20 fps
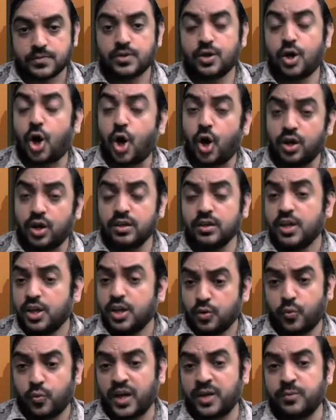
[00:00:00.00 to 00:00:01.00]
or
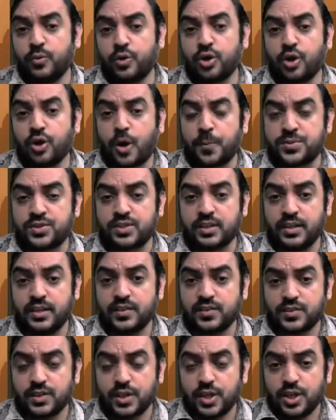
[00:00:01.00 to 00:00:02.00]
one more option
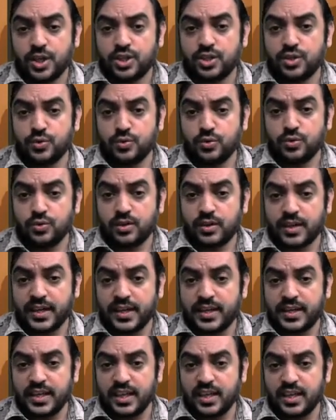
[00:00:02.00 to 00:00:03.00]
is you
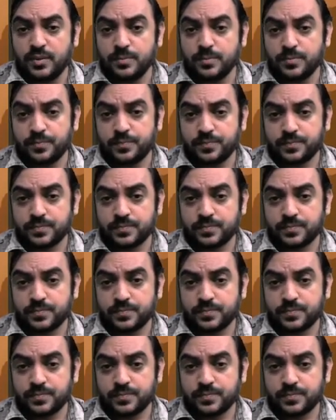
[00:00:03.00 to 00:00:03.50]
redeem